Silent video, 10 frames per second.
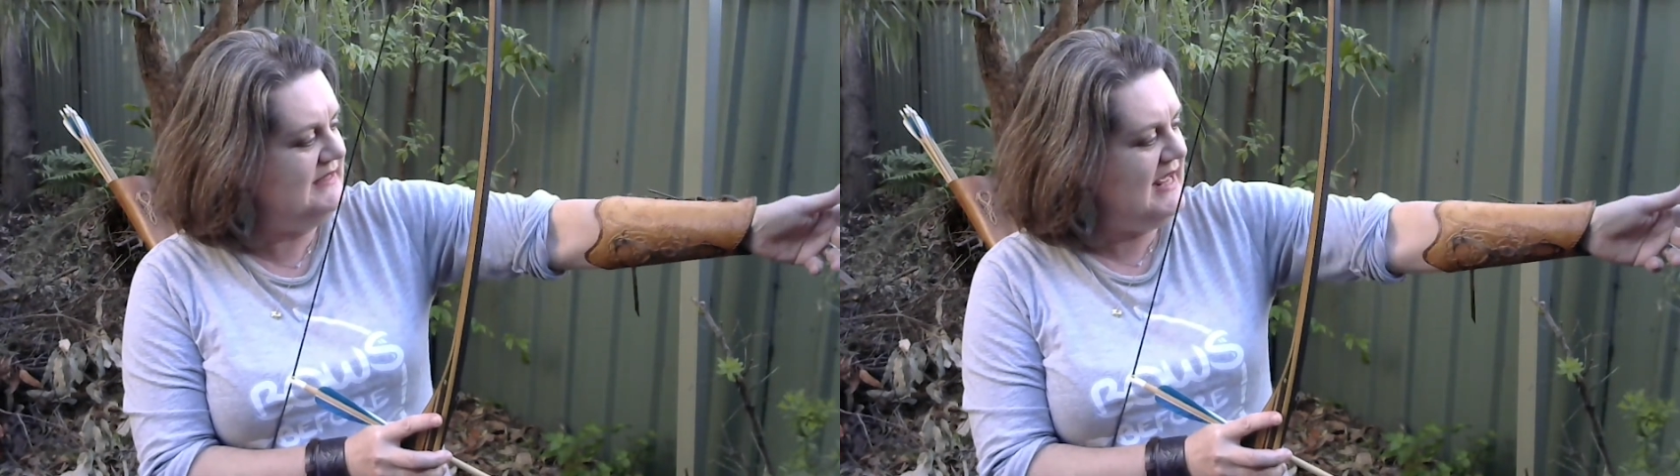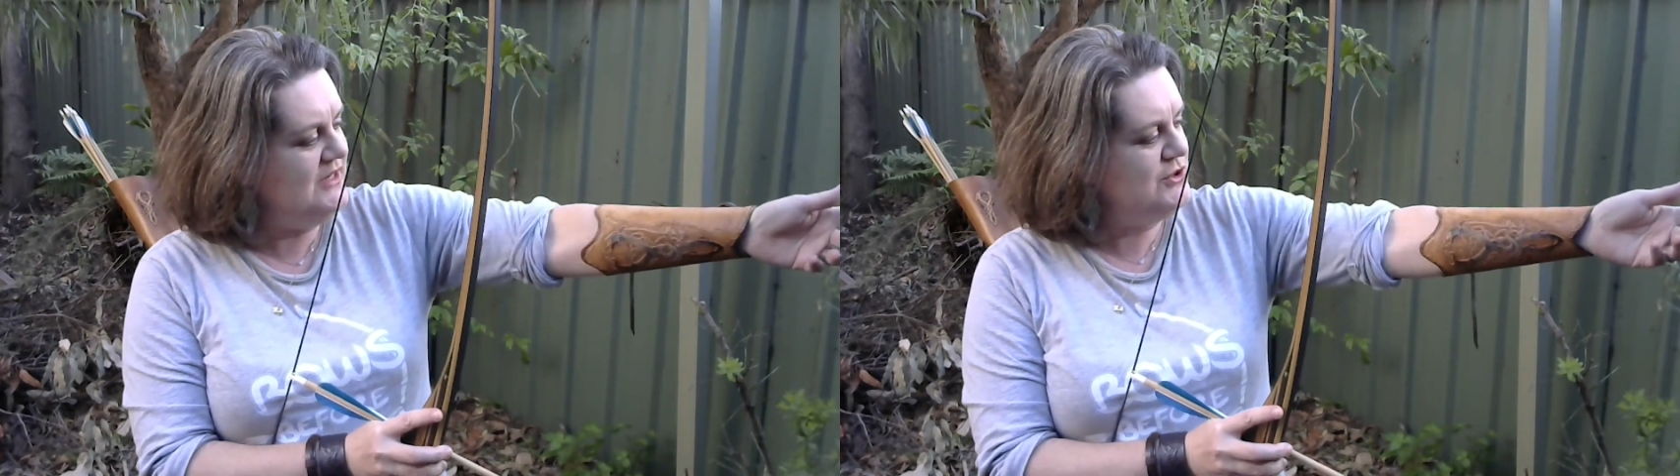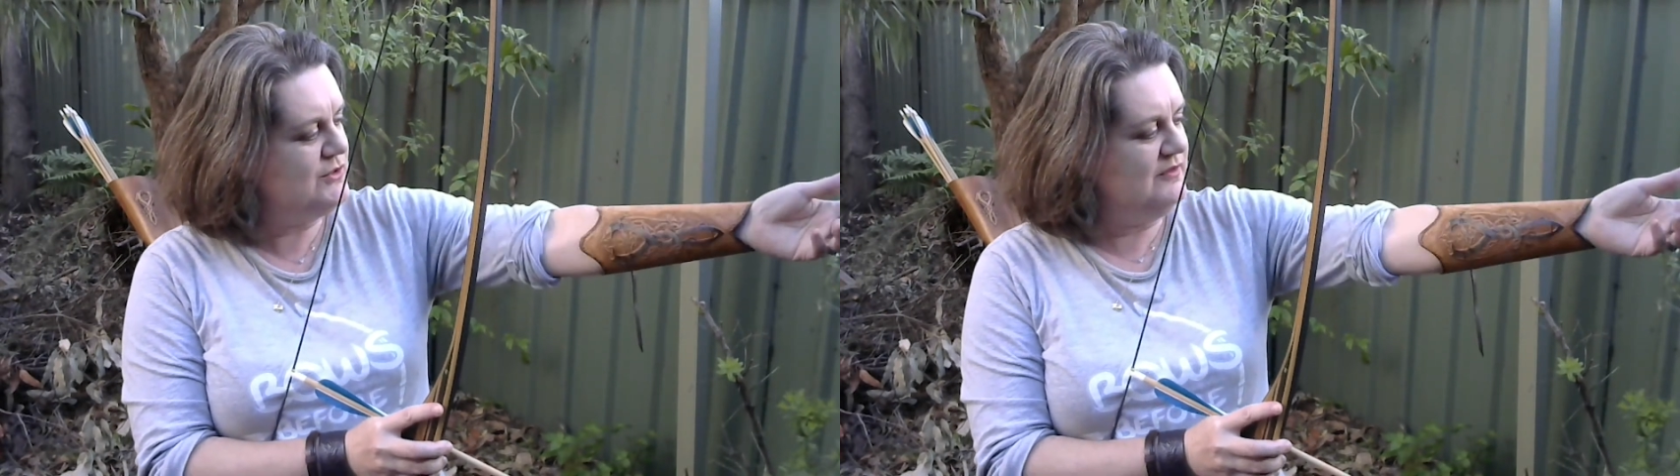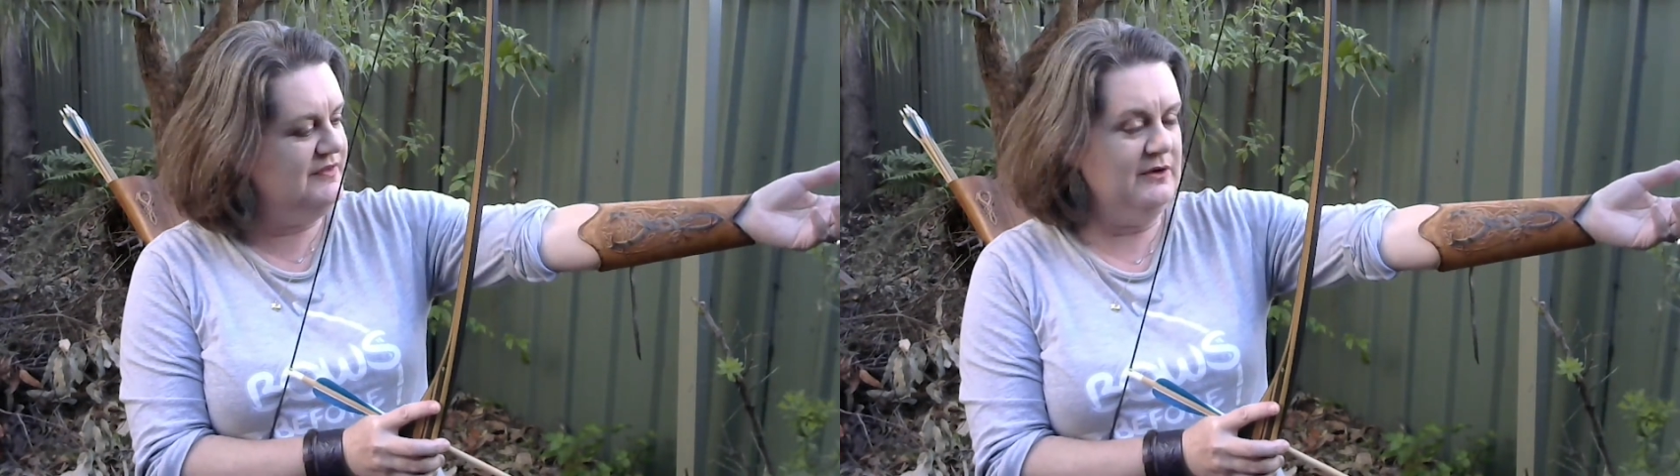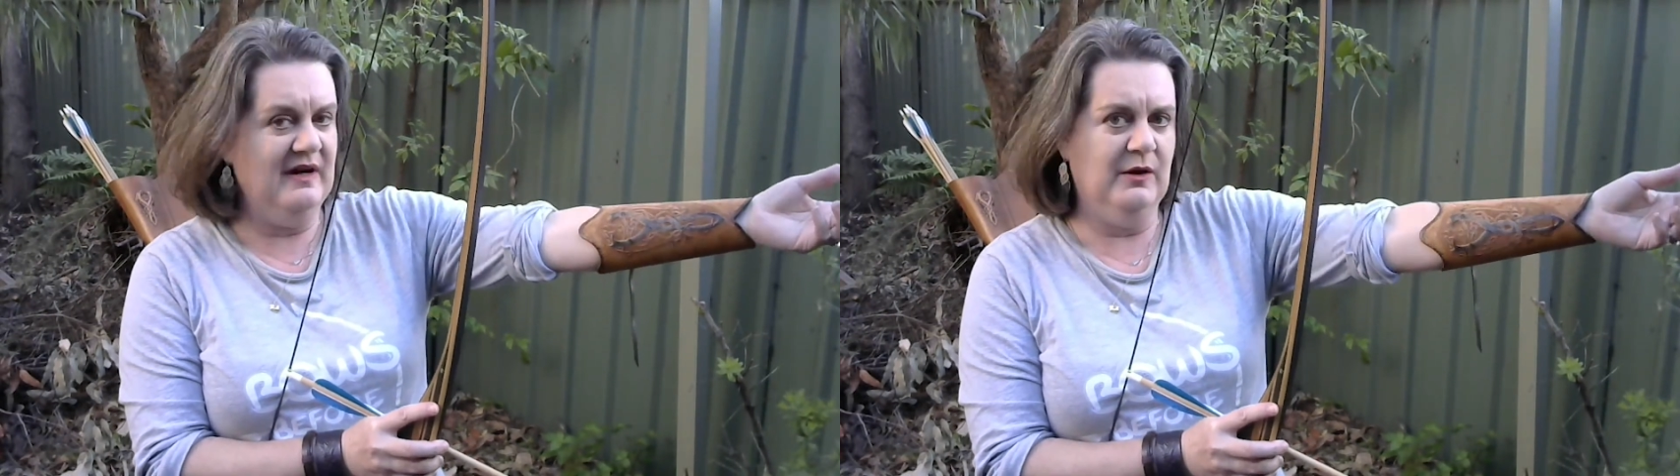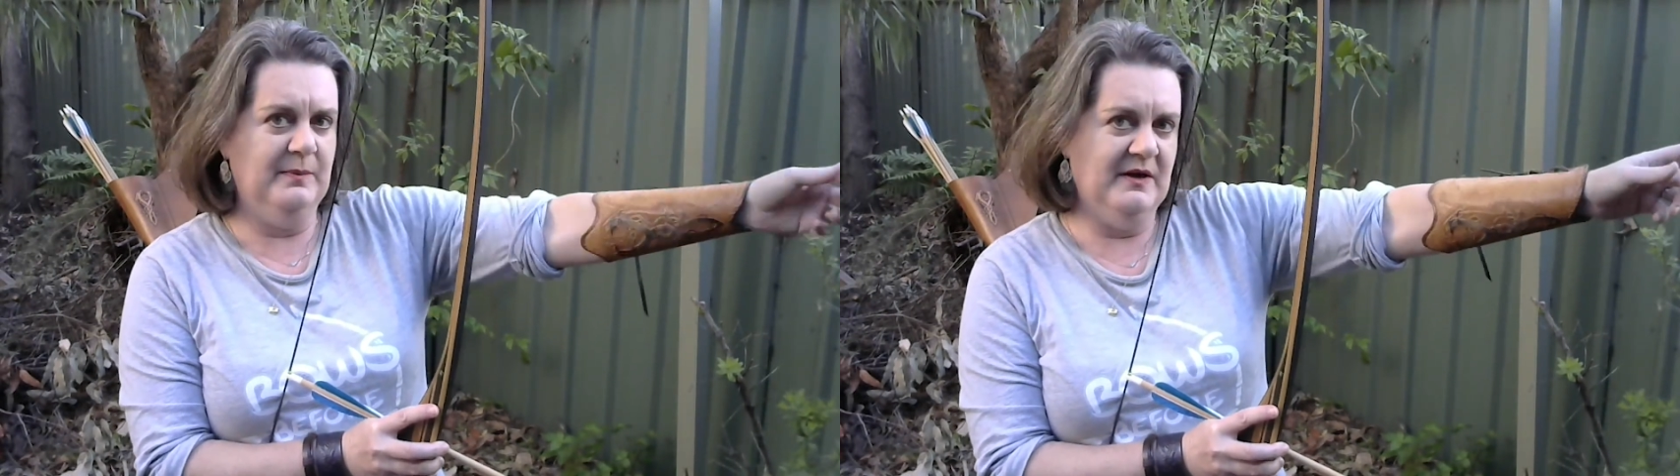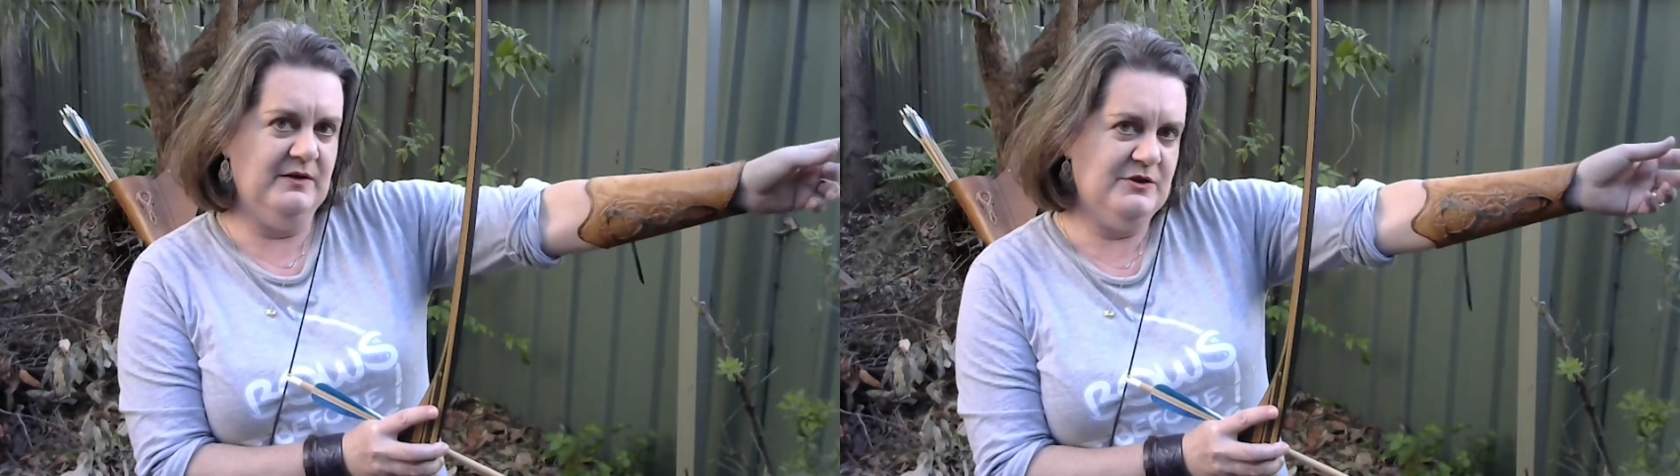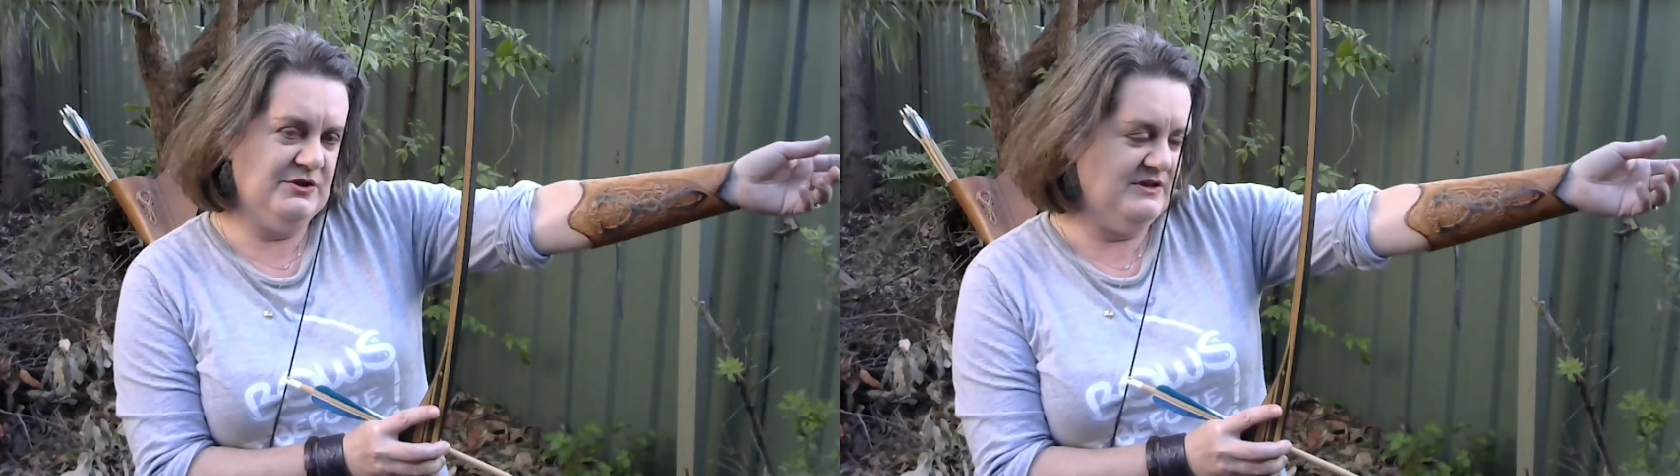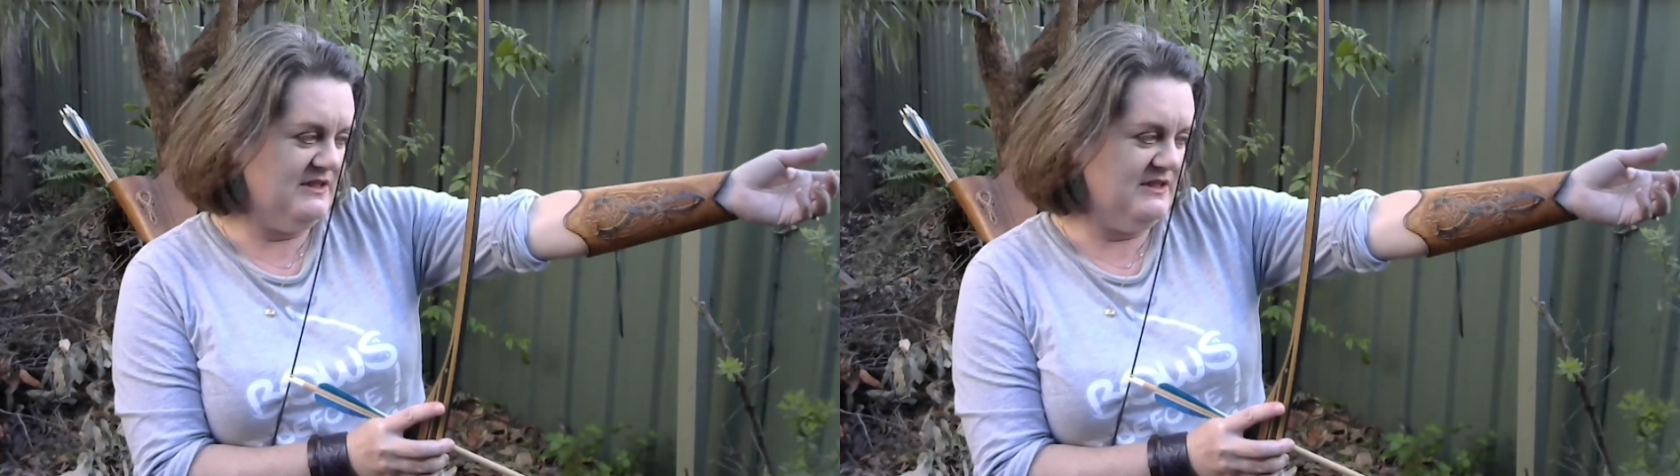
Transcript: natural for your elbow to